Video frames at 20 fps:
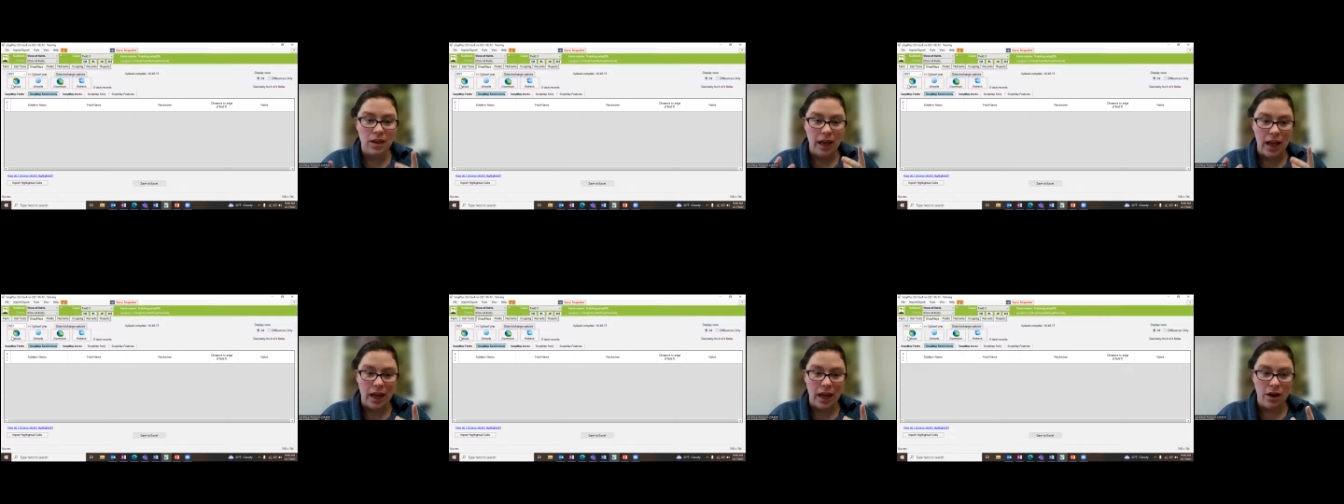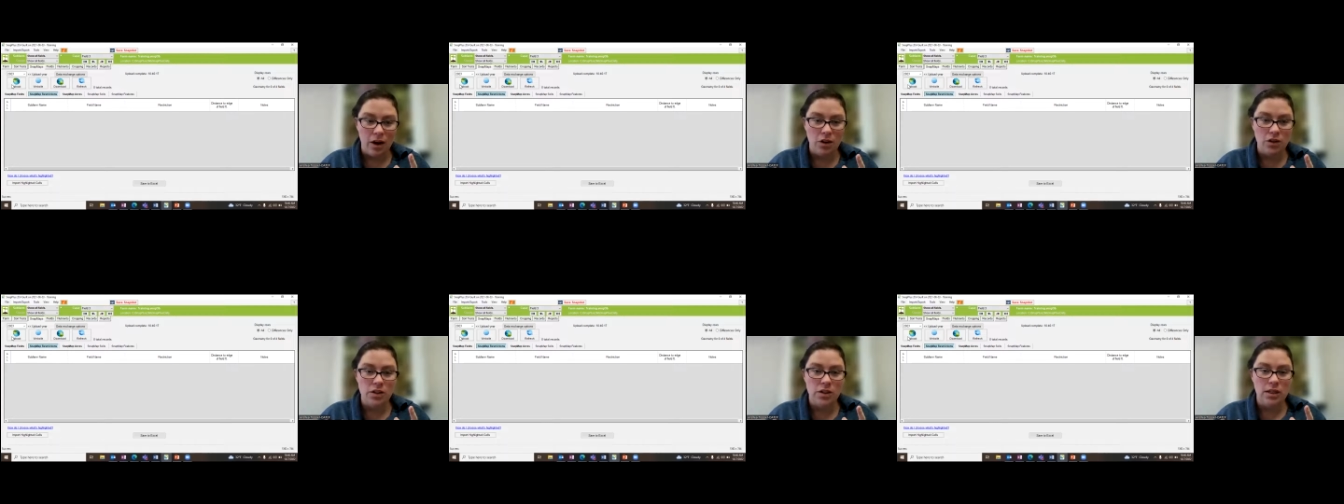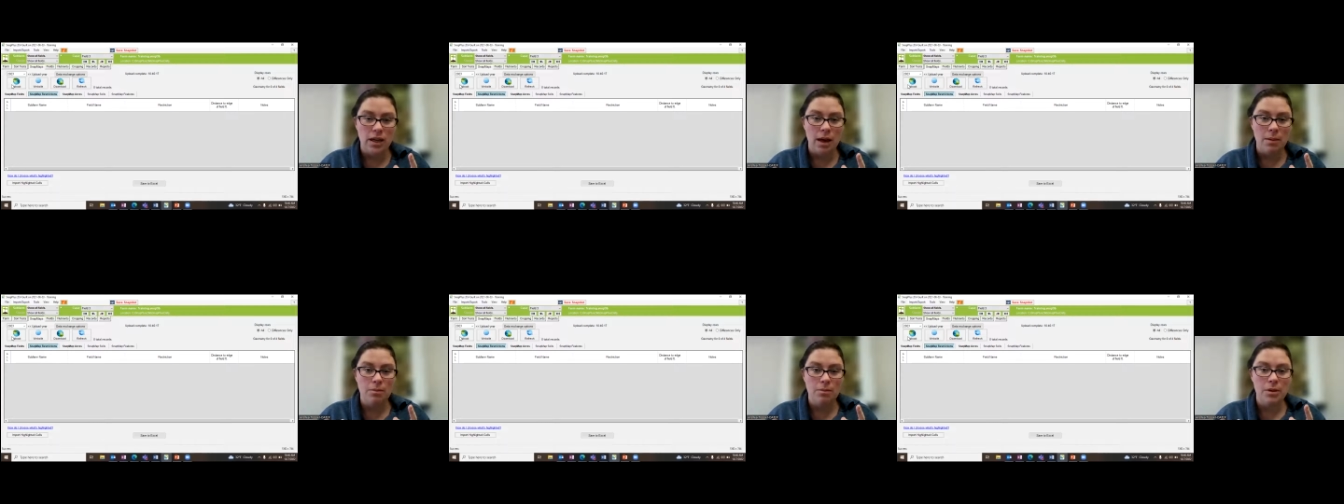in our
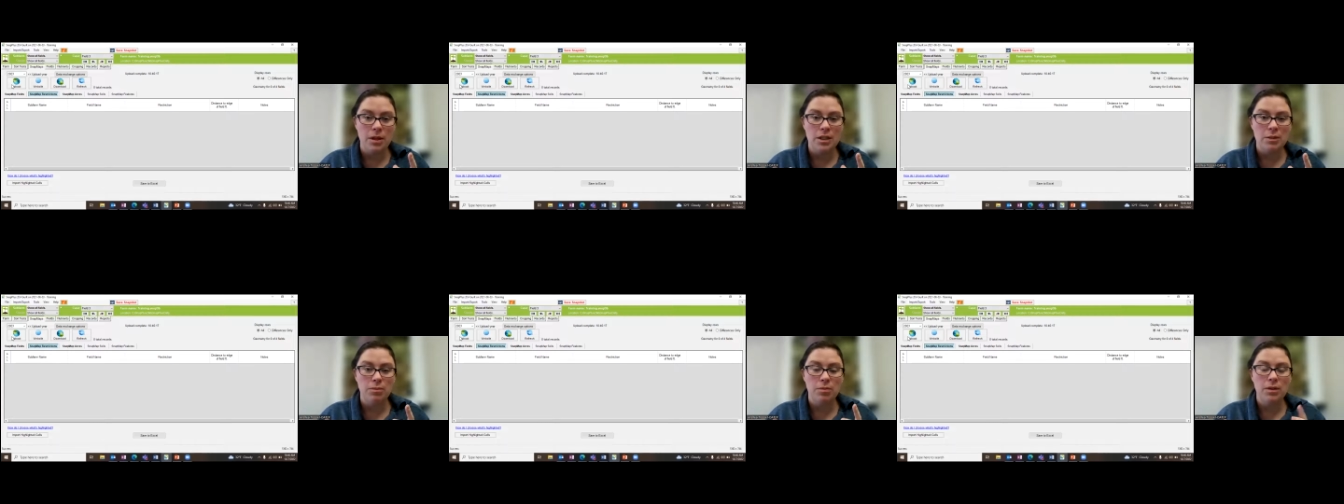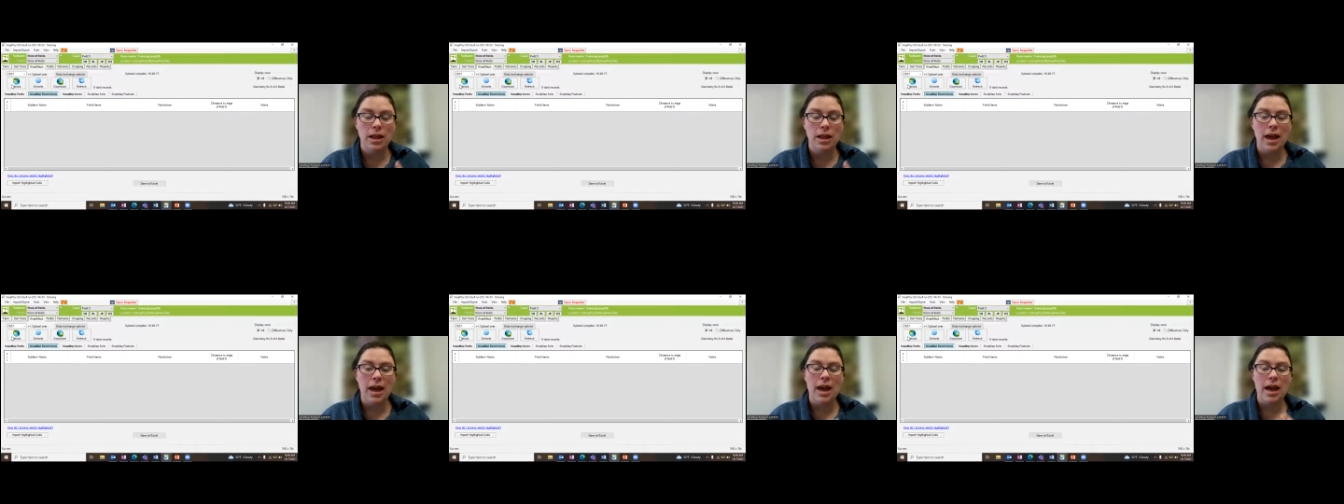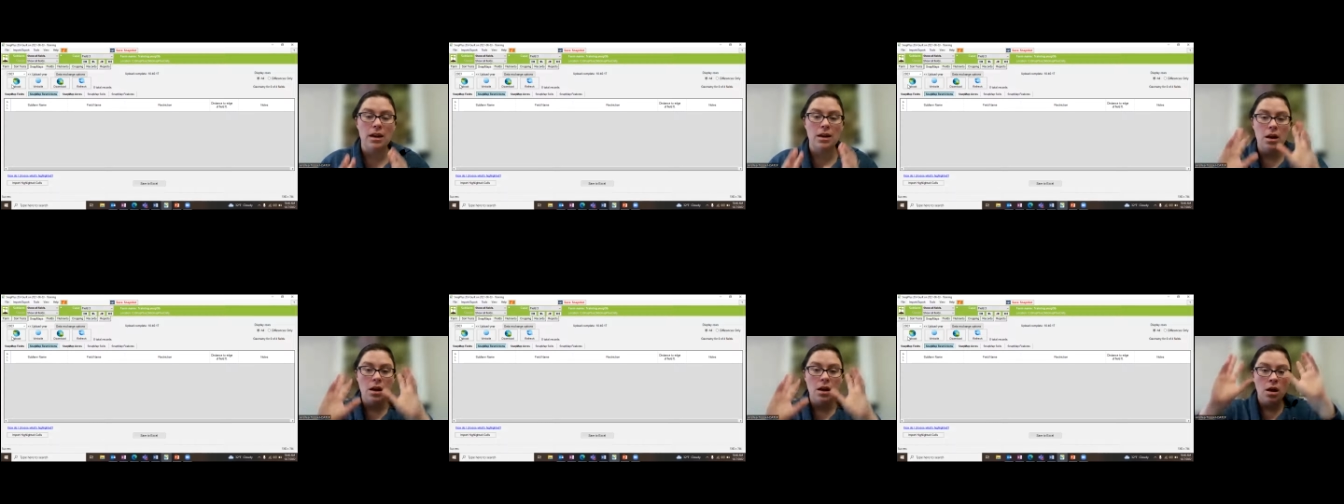SnapPlus
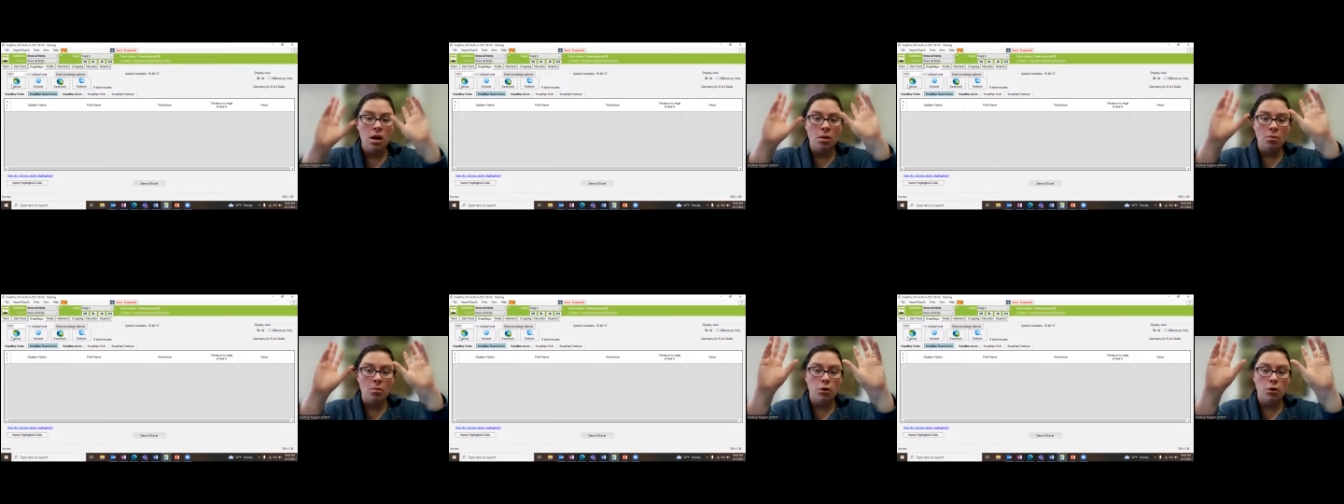plan,